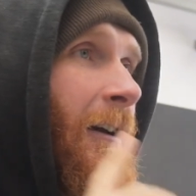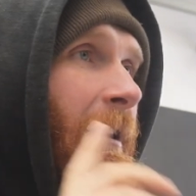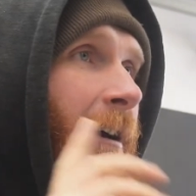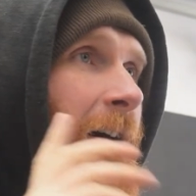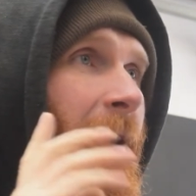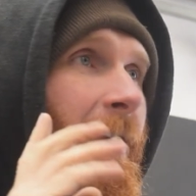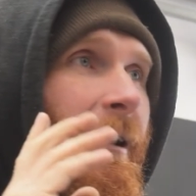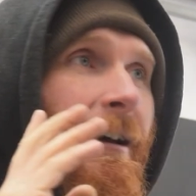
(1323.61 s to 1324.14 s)

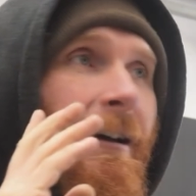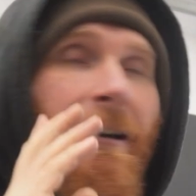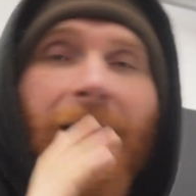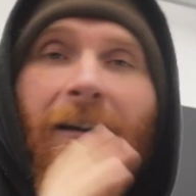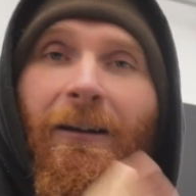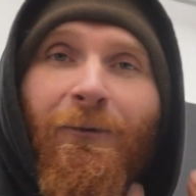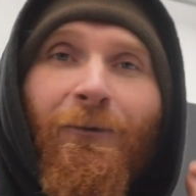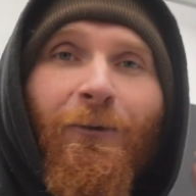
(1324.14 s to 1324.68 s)

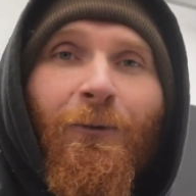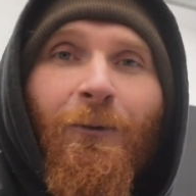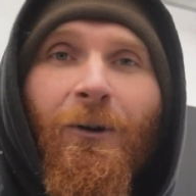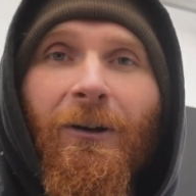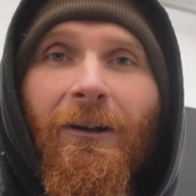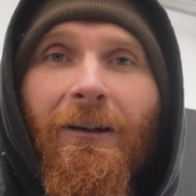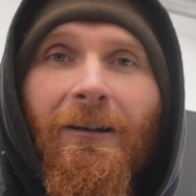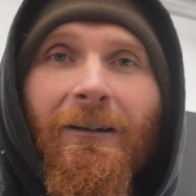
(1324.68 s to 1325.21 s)
If you
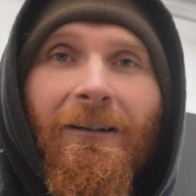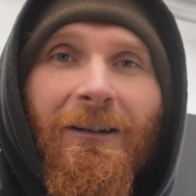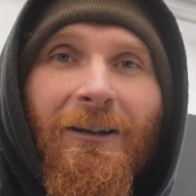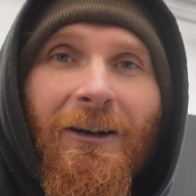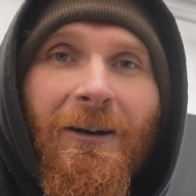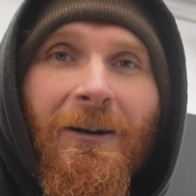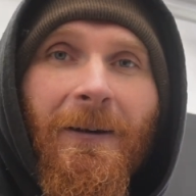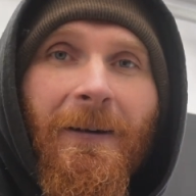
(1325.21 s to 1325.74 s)
want
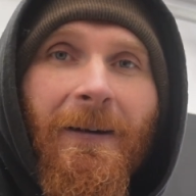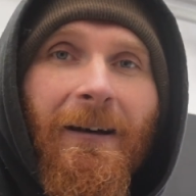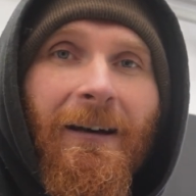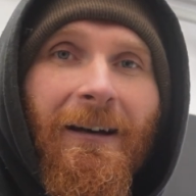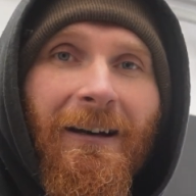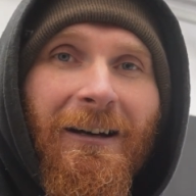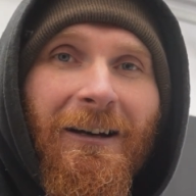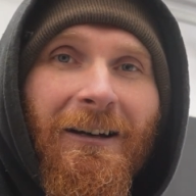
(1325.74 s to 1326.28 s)

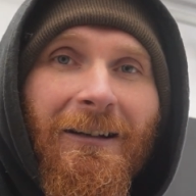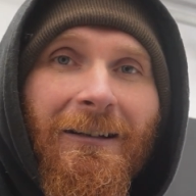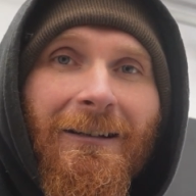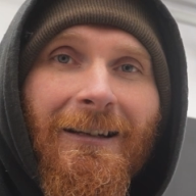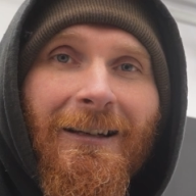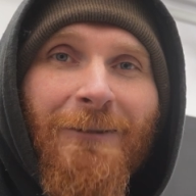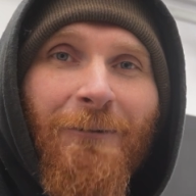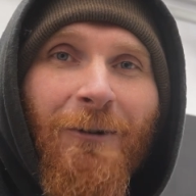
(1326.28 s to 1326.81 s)
to
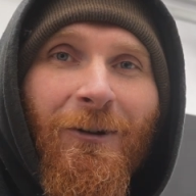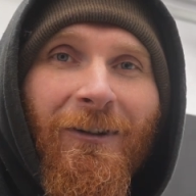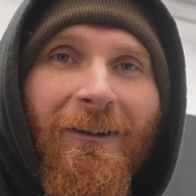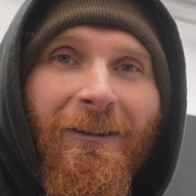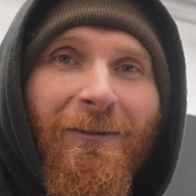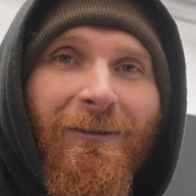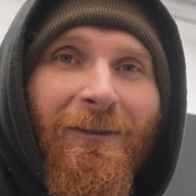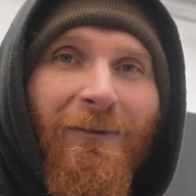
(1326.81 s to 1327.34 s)
see what
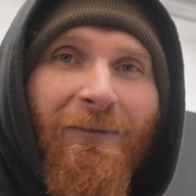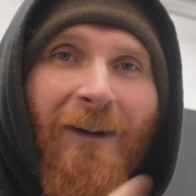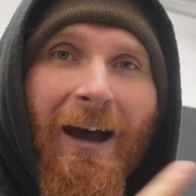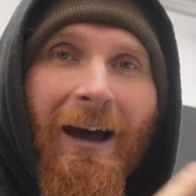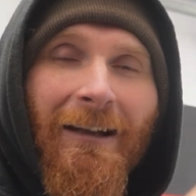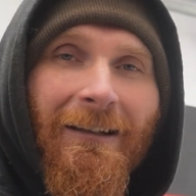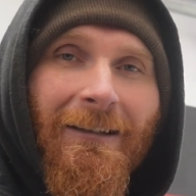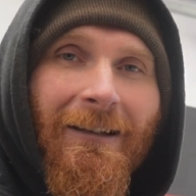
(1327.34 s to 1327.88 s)
the
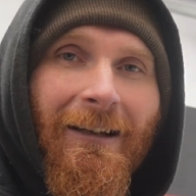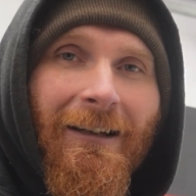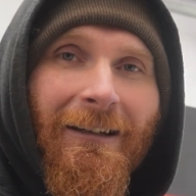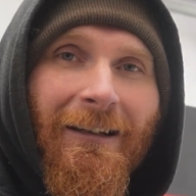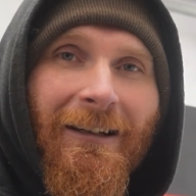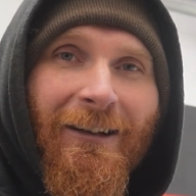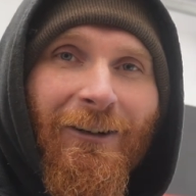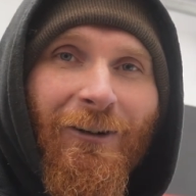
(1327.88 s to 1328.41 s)
van is
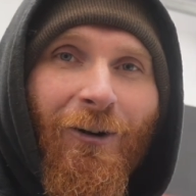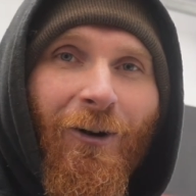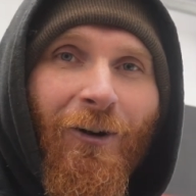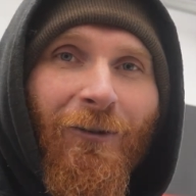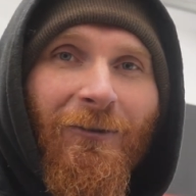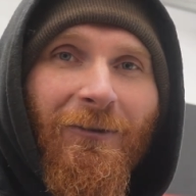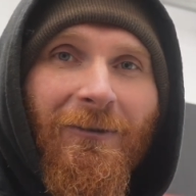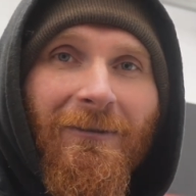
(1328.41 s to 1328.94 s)
like
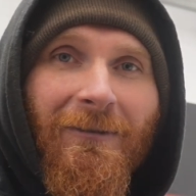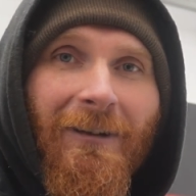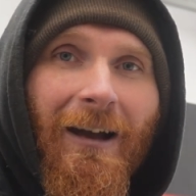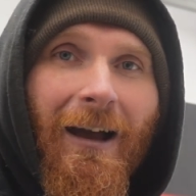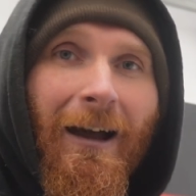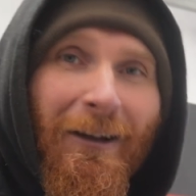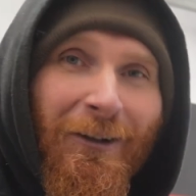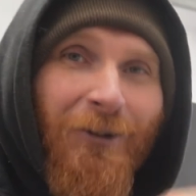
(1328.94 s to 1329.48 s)
on
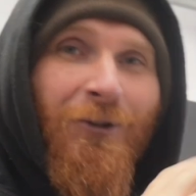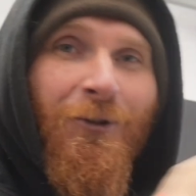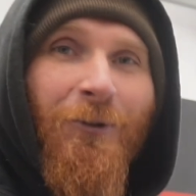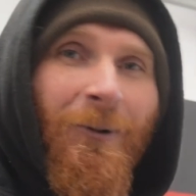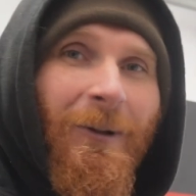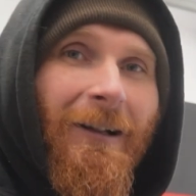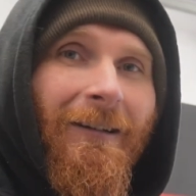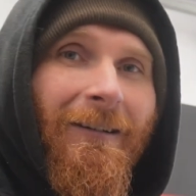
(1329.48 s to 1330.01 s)

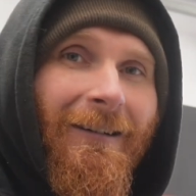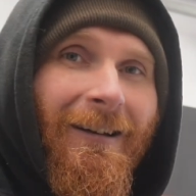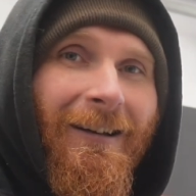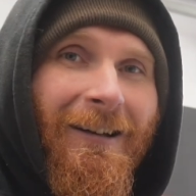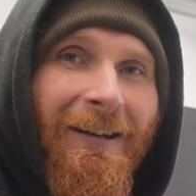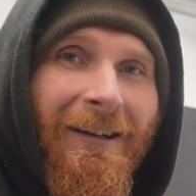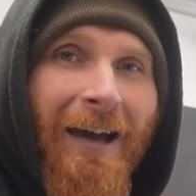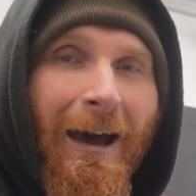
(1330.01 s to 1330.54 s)
actual
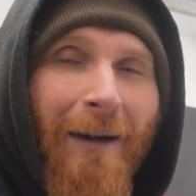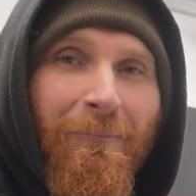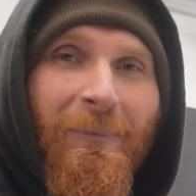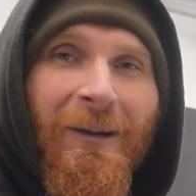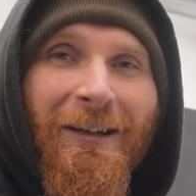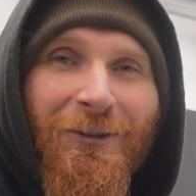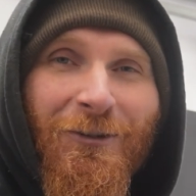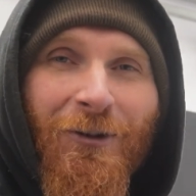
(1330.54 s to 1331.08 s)

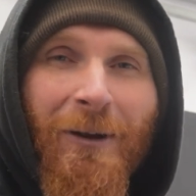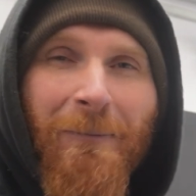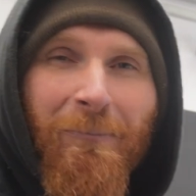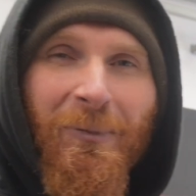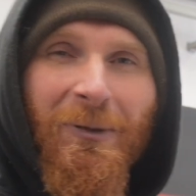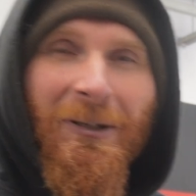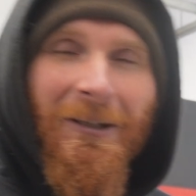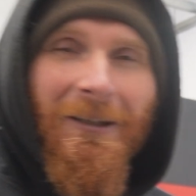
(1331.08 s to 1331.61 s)
camping
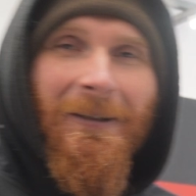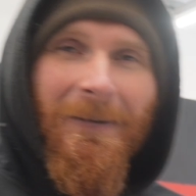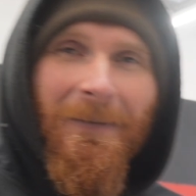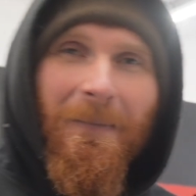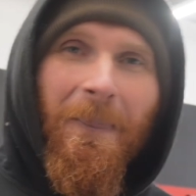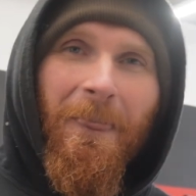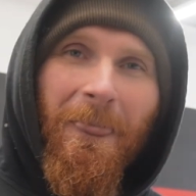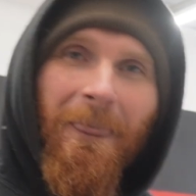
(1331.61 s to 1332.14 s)
trips,
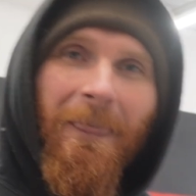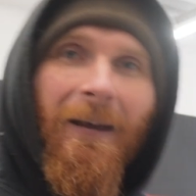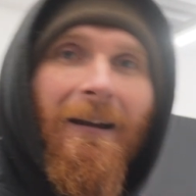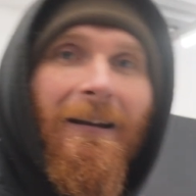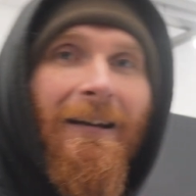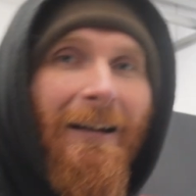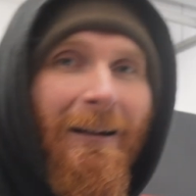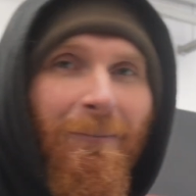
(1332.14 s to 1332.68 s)

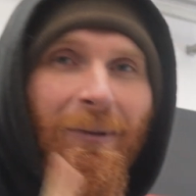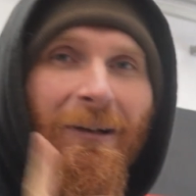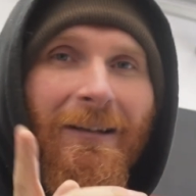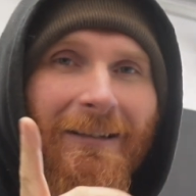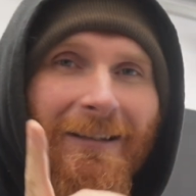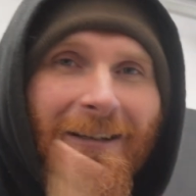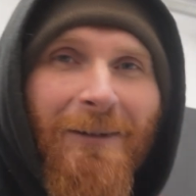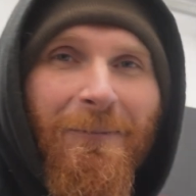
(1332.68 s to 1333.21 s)
then there'll be
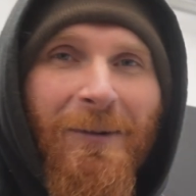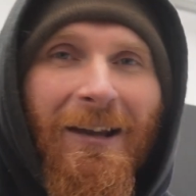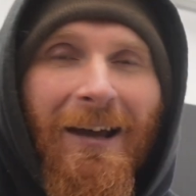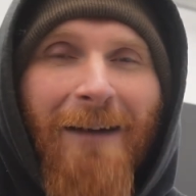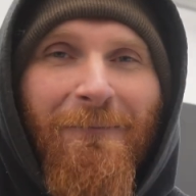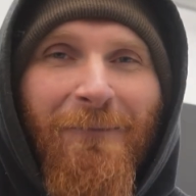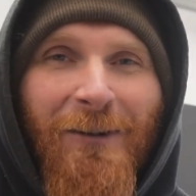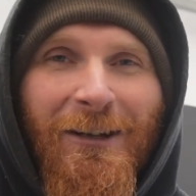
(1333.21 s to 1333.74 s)
some of
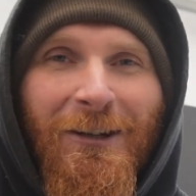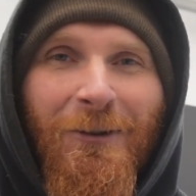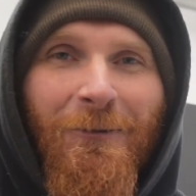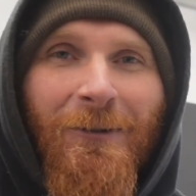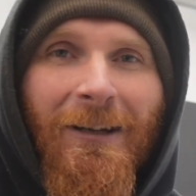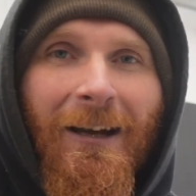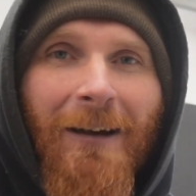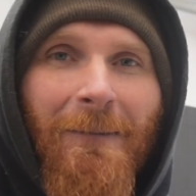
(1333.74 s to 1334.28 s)
them
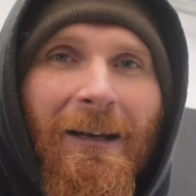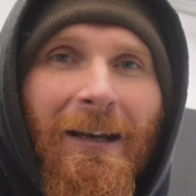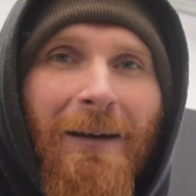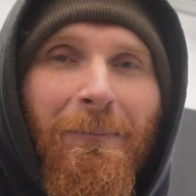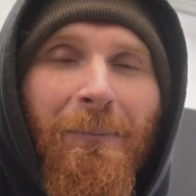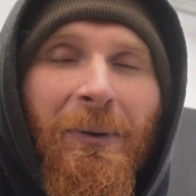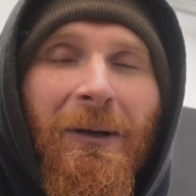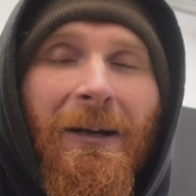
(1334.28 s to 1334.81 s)
videos coming
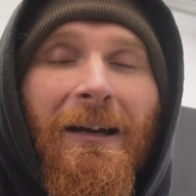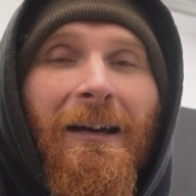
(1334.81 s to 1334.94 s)
up.